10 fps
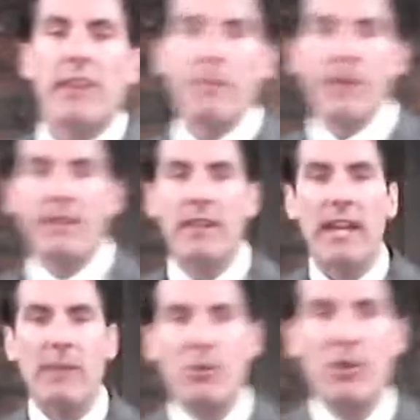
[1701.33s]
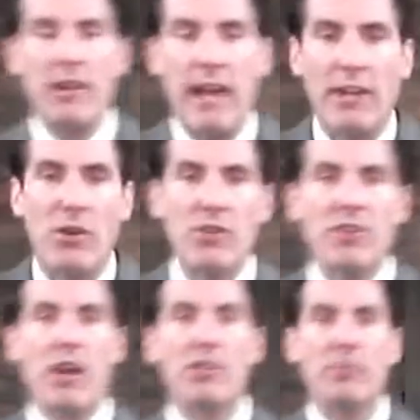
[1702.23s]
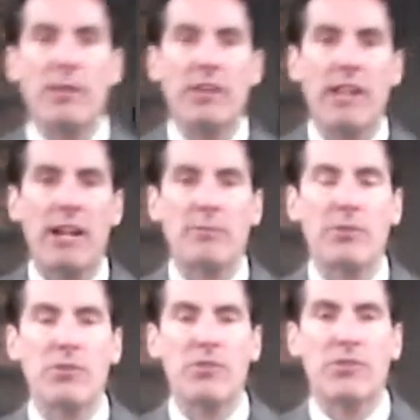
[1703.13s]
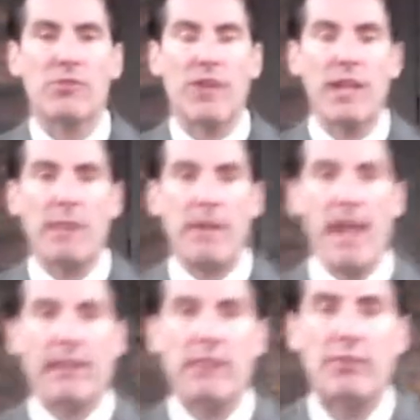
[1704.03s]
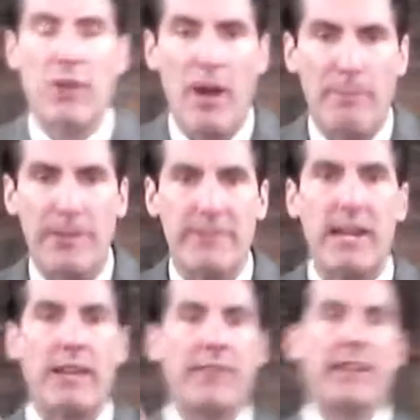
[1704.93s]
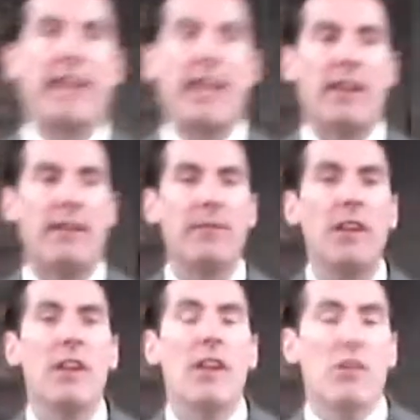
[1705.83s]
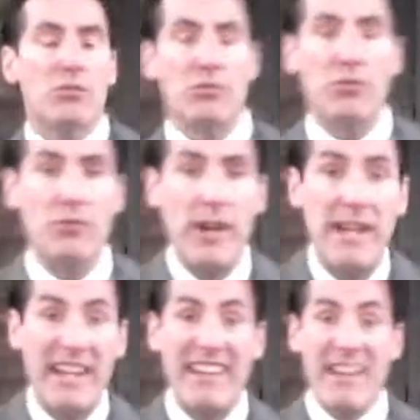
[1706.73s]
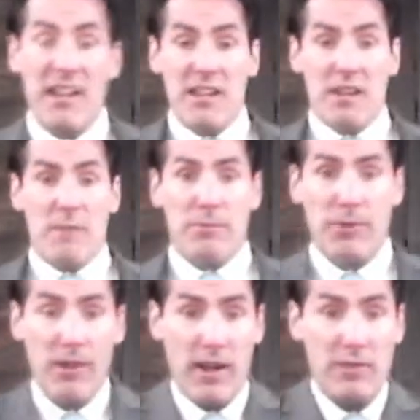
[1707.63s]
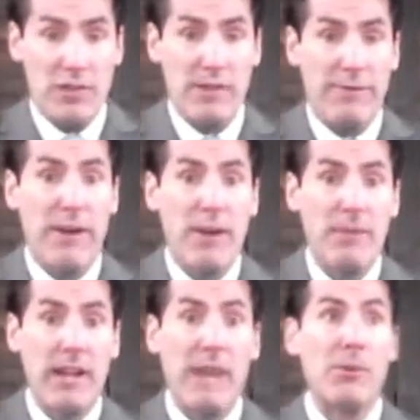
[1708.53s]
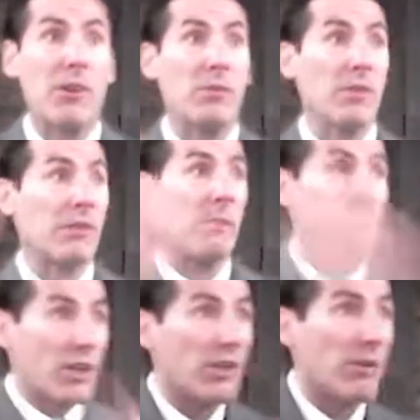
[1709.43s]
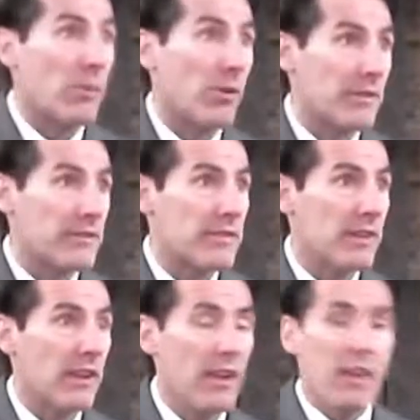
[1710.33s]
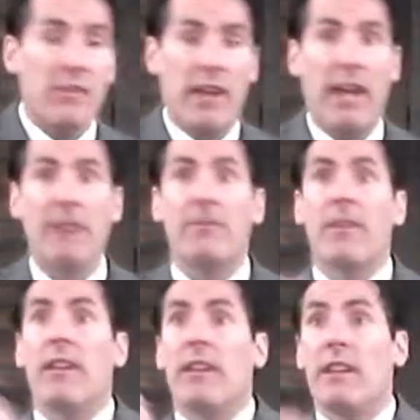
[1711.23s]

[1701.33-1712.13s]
They picked a neighborhood. I coached $100 million producer Reagan Mackey, Compass, out of Atlanta. Reagan, she farmed a neighborhood with market reports, okay?